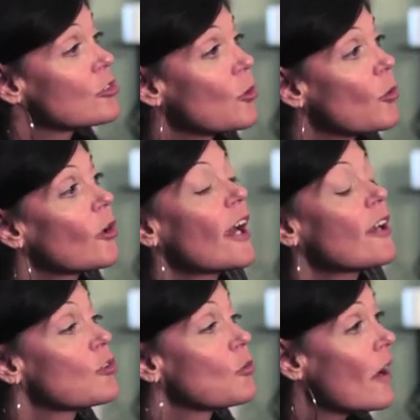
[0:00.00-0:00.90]
score
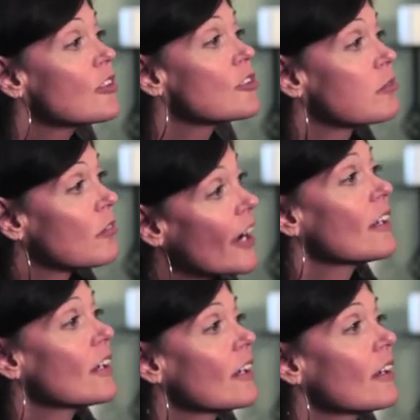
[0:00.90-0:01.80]
as well as
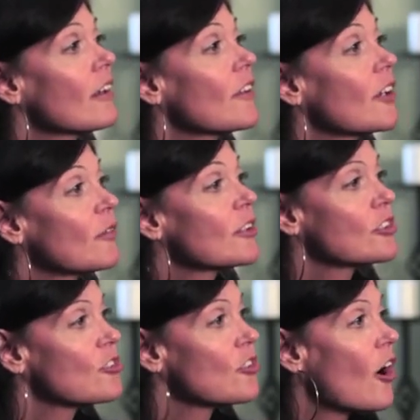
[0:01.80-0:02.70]
writing the
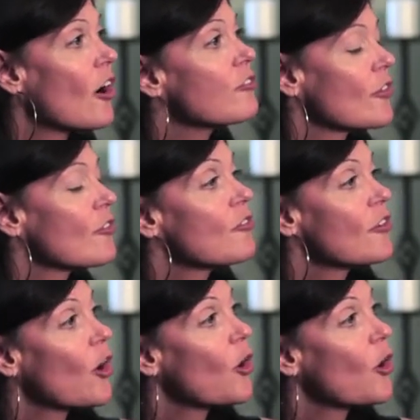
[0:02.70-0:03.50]
original song for the film.